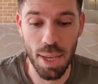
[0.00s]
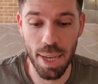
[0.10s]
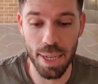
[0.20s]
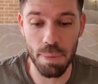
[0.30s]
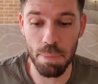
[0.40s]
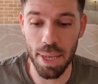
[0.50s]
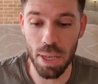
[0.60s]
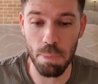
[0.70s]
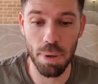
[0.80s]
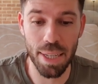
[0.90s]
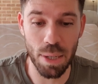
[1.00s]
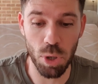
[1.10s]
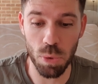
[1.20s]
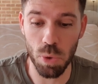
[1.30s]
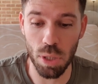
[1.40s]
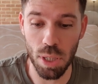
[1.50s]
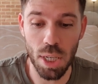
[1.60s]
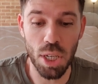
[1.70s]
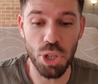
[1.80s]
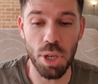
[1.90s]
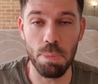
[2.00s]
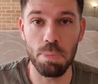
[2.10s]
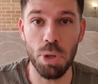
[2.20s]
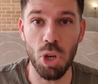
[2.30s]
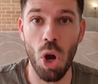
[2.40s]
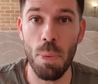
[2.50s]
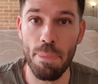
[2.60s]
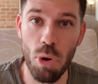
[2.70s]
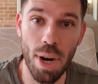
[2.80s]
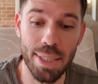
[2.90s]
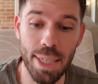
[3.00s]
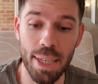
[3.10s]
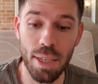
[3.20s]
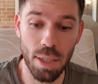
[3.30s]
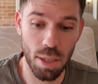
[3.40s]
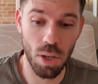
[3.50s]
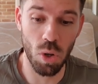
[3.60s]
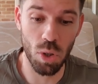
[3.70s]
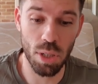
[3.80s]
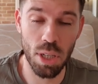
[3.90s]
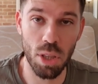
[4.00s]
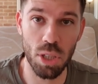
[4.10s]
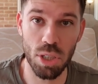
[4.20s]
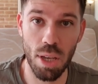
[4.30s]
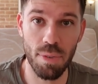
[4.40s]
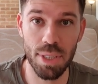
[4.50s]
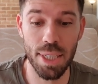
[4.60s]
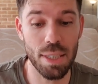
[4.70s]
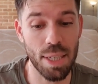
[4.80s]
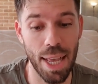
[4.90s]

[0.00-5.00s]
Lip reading: It can be completely what you want. You can put your own pricing on the services,